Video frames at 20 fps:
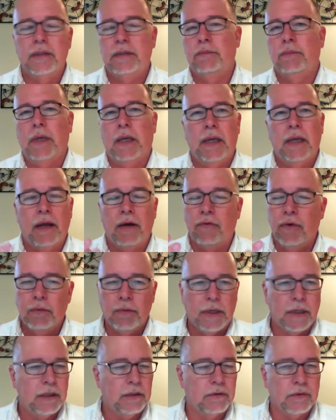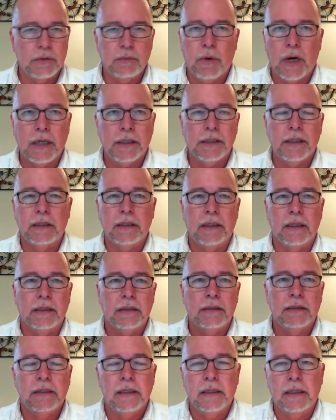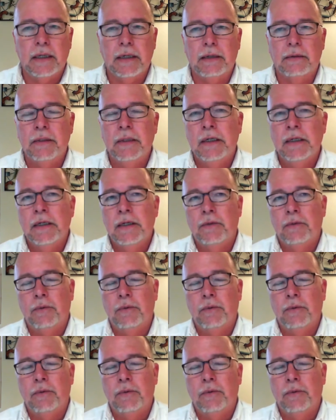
as everybody who's watching this uh,